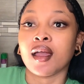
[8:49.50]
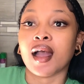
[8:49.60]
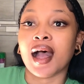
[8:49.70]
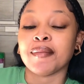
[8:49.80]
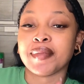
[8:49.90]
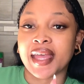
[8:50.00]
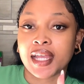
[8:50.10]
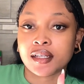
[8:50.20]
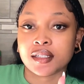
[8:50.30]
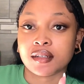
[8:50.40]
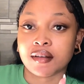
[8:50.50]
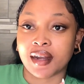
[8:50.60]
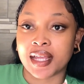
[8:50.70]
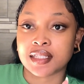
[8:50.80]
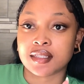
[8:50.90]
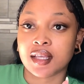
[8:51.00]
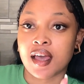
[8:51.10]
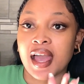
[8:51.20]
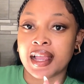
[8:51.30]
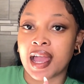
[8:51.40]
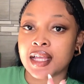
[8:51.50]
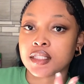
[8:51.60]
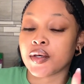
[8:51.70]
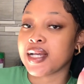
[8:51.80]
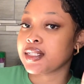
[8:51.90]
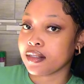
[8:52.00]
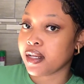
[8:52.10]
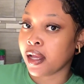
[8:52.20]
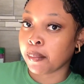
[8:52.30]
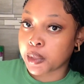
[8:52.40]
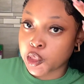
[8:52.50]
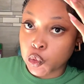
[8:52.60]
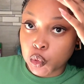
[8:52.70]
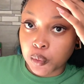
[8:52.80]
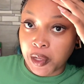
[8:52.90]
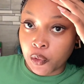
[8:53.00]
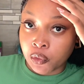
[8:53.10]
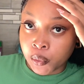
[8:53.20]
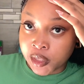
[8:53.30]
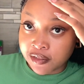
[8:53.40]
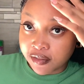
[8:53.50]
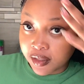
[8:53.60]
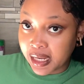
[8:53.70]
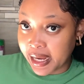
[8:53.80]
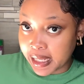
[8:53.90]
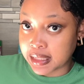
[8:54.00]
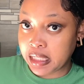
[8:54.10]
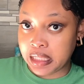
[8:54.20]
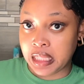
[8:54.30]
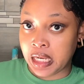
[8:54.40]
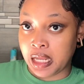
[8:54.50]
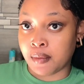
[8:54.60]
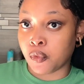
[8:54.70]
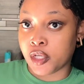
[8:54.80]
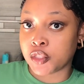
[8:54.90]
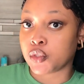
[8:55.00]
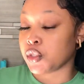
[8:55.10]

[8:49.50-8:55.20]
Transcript: I'm back, right? Hi guys, so I did install my own weave. Like I said, that I am going to